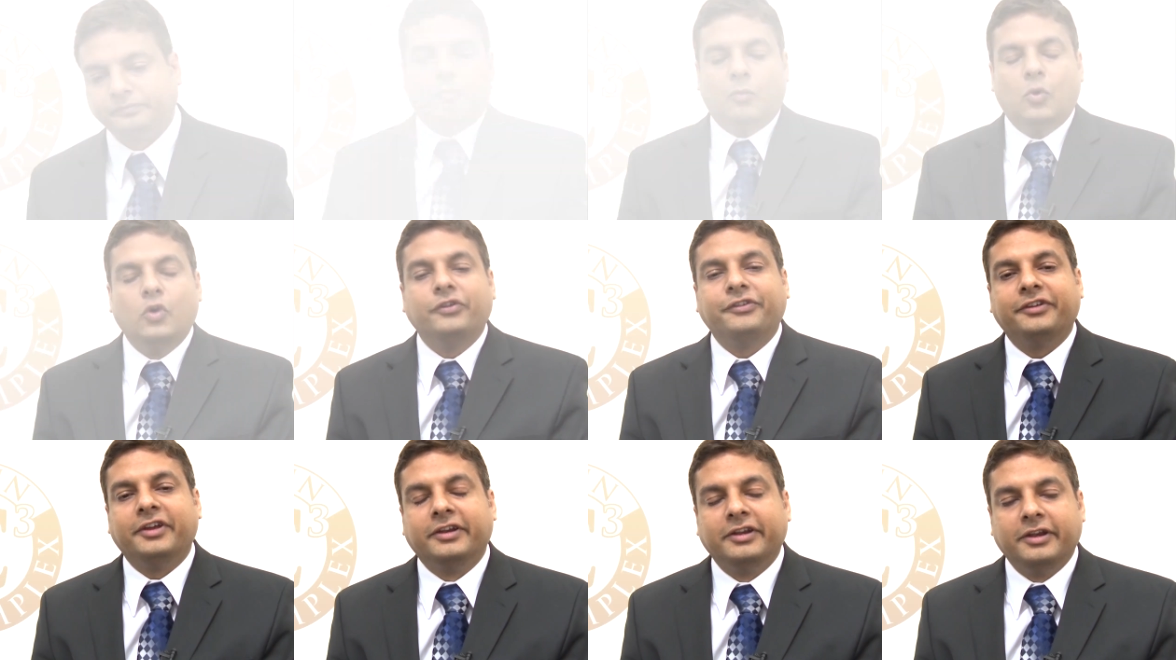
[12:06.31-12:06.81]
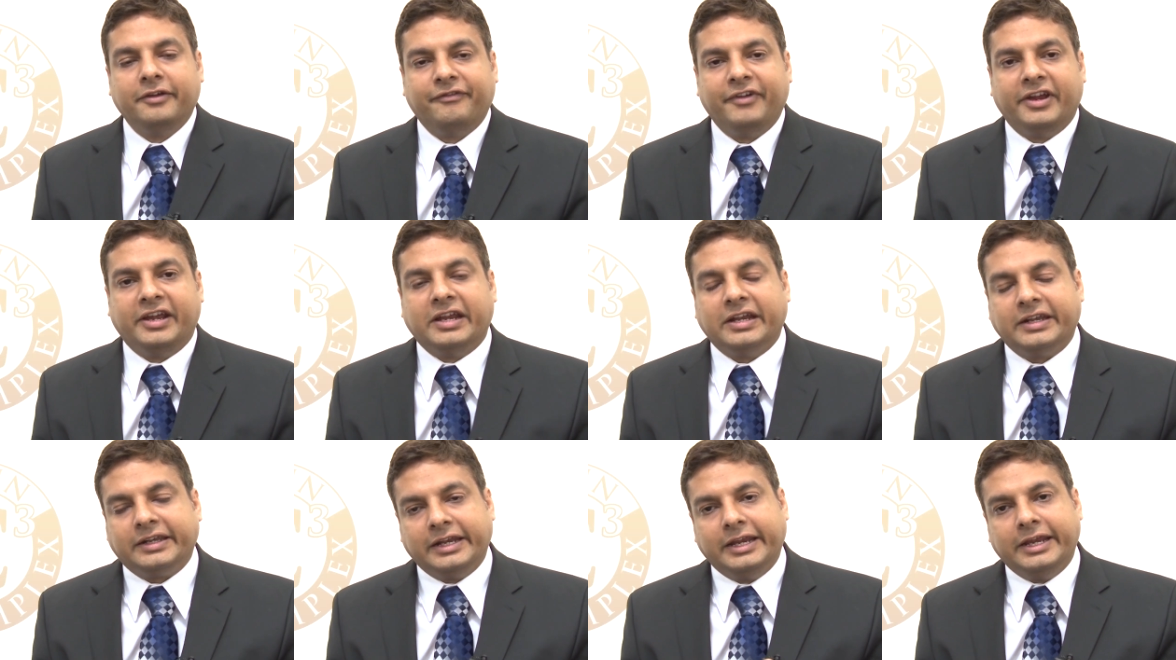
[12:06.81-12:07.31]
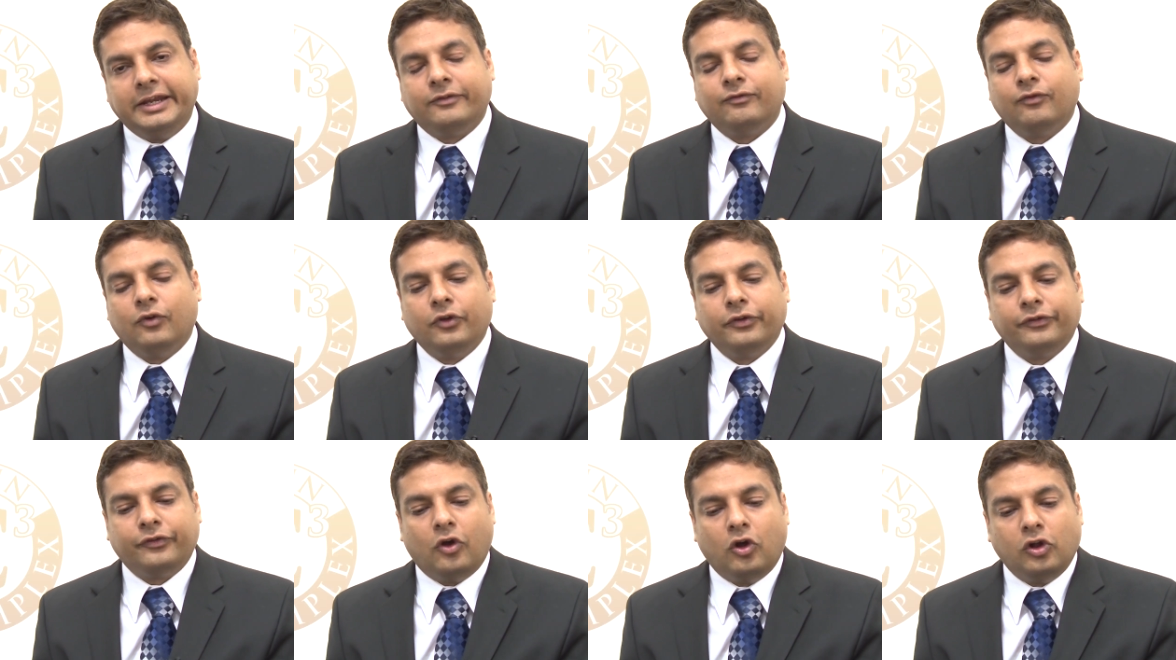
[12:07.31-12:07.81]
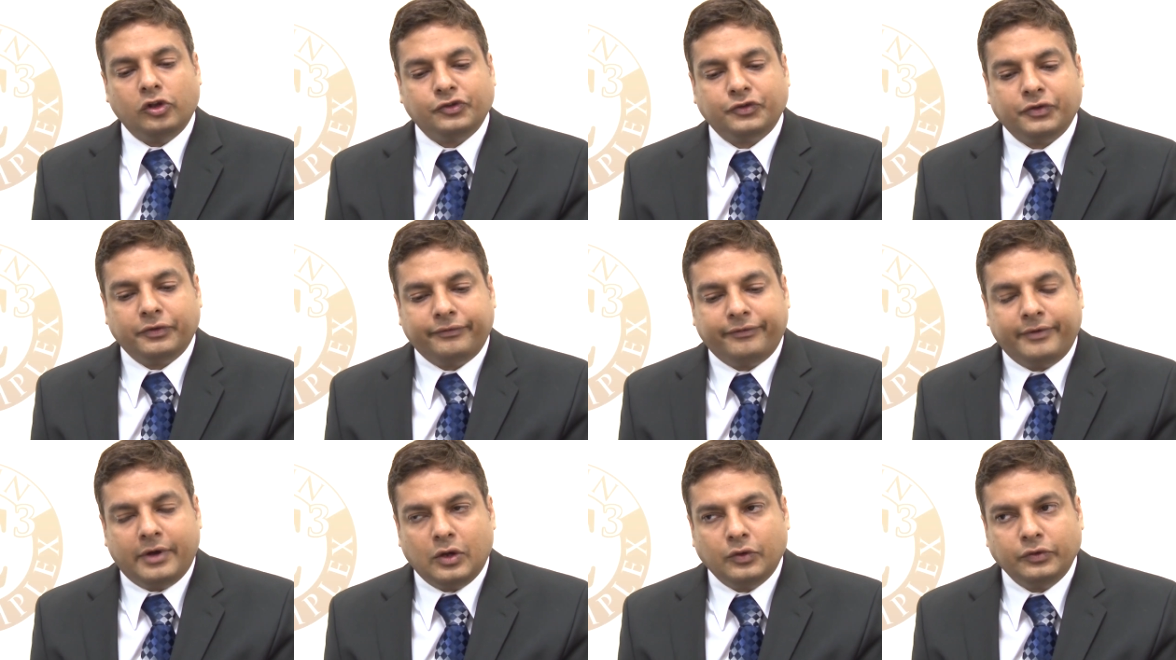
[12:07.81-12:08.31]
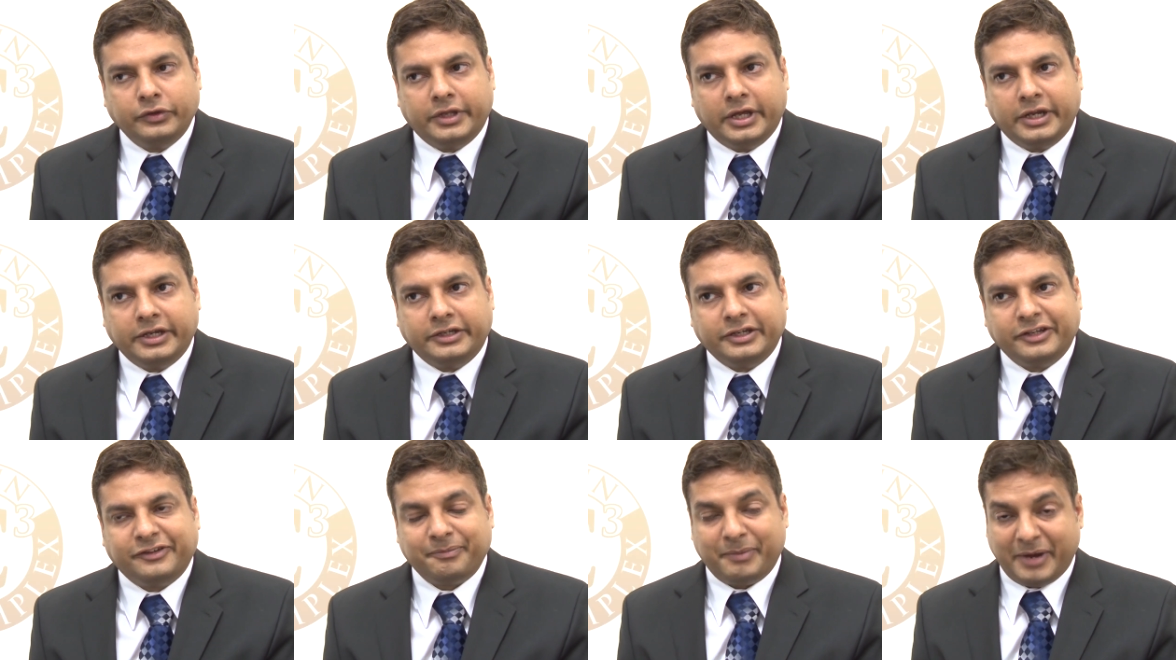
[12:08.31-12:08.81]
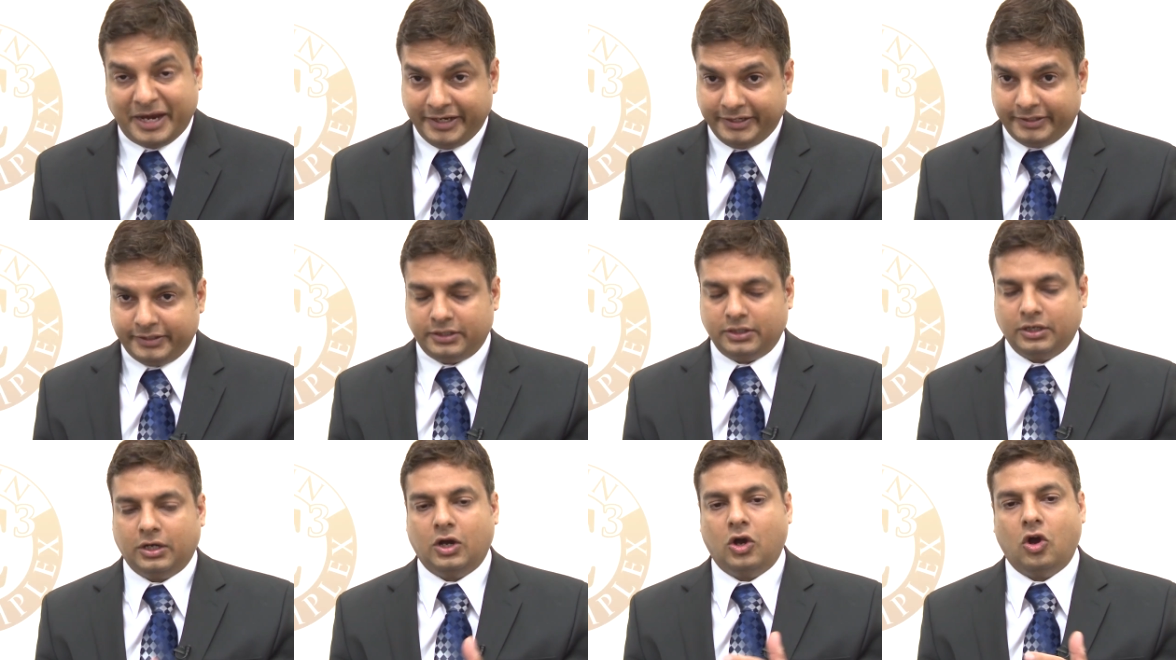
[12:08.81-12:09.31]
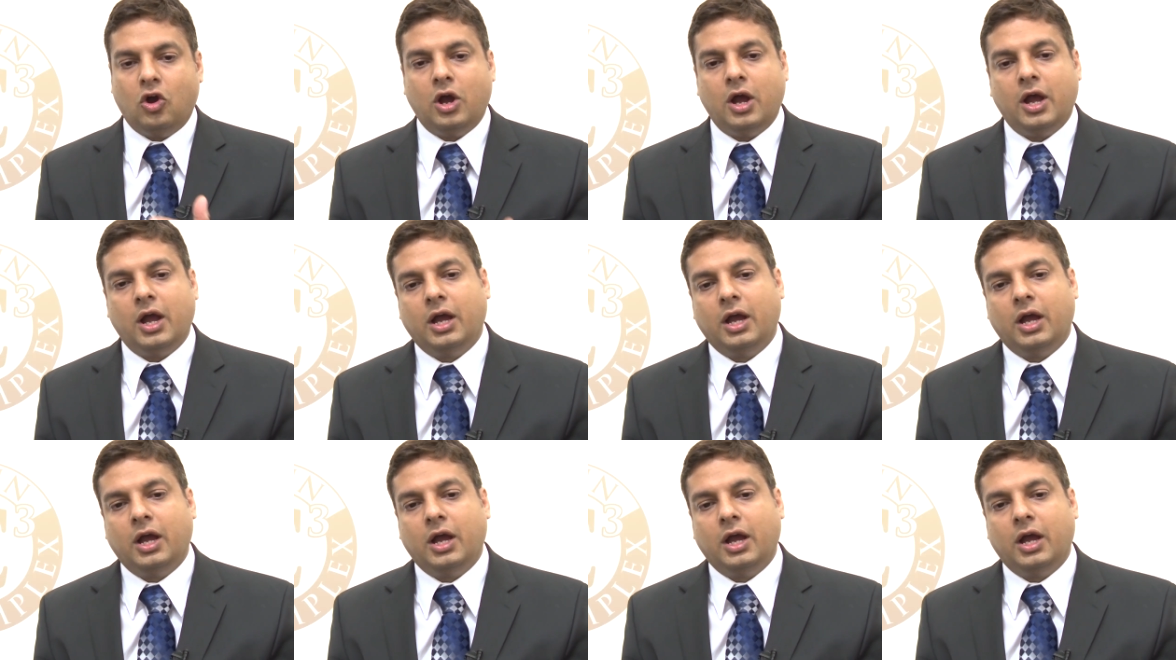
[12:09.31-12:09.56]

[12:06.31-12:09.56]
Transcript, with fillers: More significantly, it was also found that despite uh,